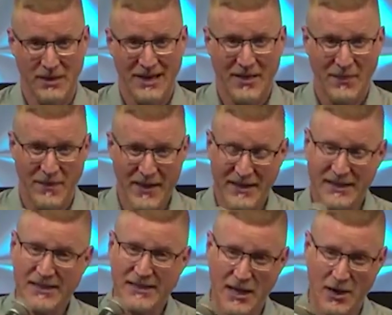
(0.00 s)
this
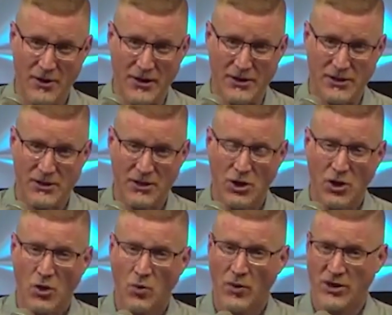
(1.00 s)
series,
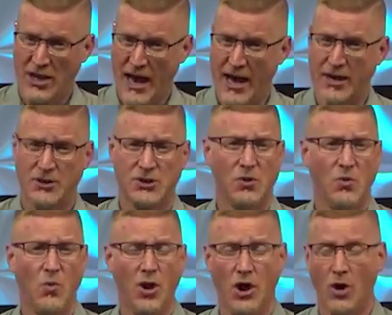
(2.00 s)
which has
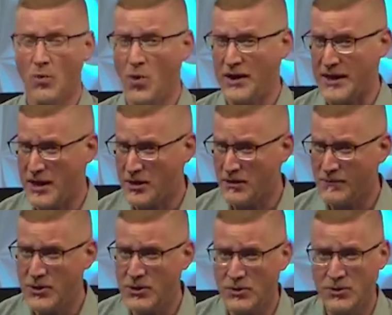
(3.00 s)
one-on-one
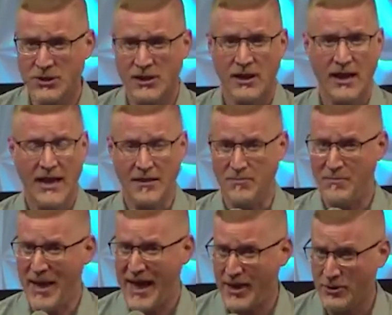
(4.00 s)
interviews and
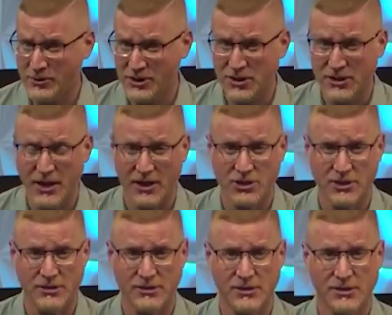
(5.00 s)
panel
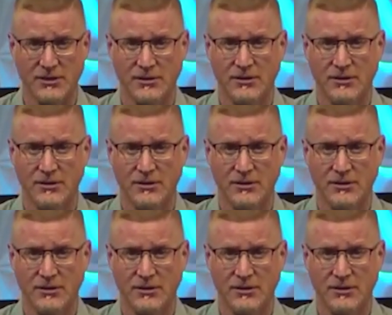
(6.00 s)
discussions,